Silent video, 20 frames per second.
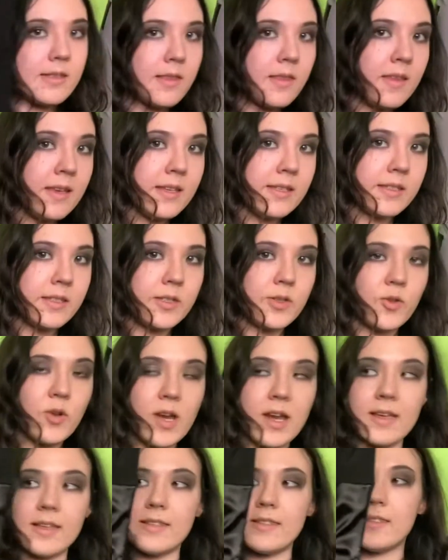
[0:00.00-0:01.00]
this
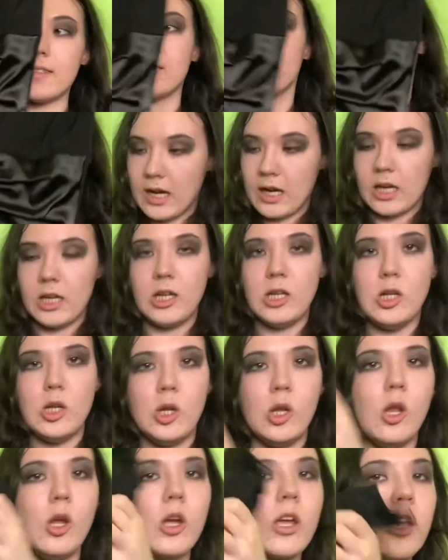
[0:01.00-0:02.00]
dress.
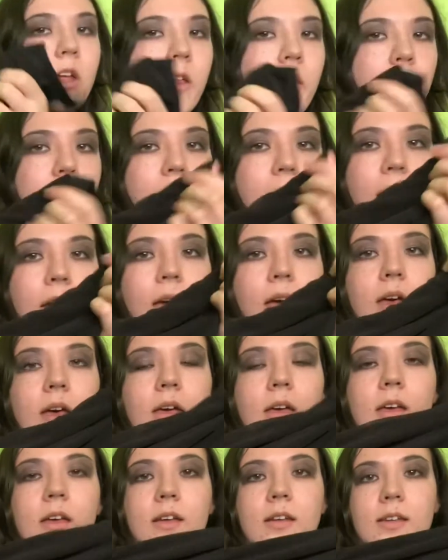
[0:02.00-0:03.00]
Look at
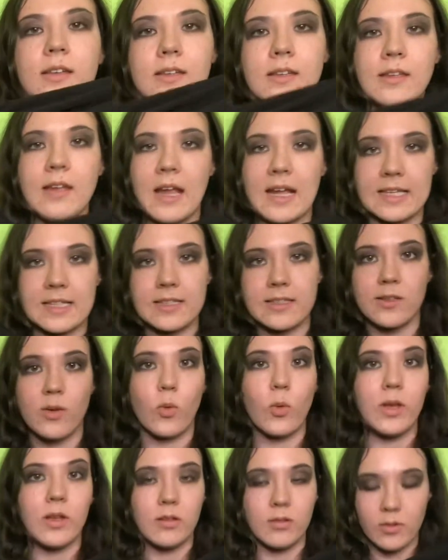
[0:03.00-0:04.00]
that. I
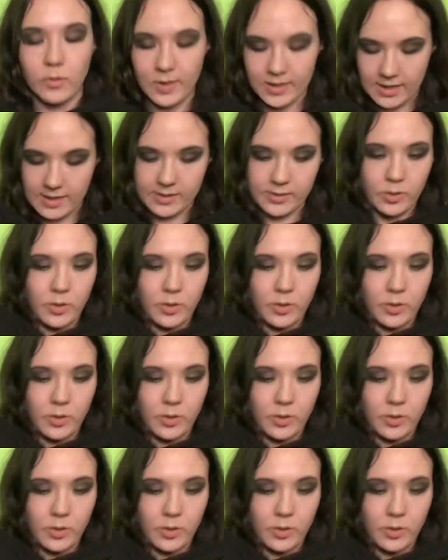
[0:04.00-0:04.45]
squealed when I saw